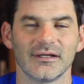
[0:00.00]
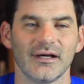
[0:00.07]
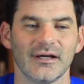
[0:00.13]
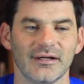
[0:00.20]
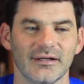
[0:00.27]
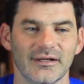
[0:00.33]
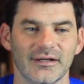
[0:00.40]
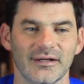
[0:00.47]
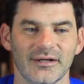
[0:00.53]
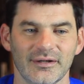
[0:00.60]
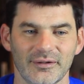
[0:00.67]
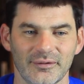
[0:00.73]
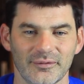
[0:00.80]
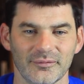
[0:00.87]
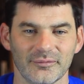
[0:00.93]

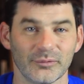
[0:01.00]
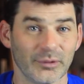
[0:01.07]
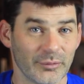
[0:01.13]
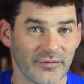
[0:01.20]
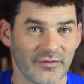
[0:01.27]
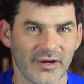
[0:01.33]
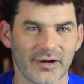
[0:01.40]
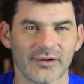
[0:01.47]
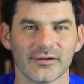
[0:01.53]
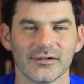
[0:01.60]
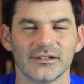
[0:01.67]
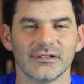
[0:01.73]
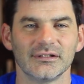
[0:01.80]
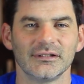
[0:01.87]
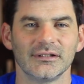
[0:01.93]
We were there,
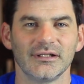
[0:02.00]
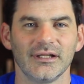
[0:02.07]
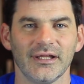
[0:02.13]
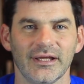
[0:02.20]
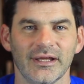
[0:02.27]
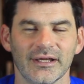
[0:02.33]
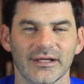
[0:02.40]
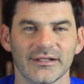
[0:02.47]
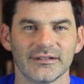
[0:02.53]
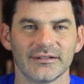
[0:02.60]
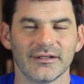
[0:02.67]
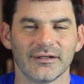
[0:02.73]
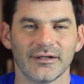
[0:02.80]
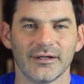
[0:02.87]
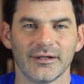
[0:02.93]
and
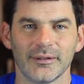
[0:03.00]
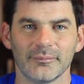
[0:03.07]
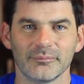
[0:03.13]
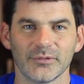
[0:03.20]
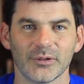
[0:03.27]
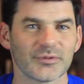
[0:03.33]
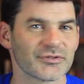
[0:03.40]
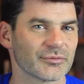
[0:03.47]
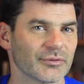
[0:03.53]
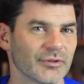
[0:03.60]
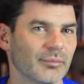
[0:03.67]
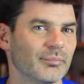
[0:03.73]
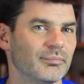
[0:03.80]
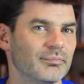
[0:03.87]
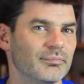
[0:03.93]
it was a
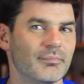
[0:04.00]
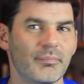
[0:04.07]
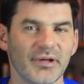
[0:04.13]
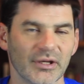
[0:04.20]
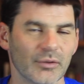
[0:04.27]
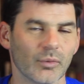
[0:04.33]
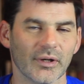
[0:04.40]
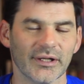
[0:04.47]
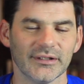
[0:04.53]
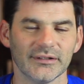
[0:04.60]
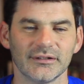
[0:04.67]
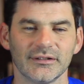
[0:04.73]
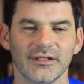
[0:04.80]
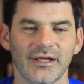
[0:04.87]
real big one.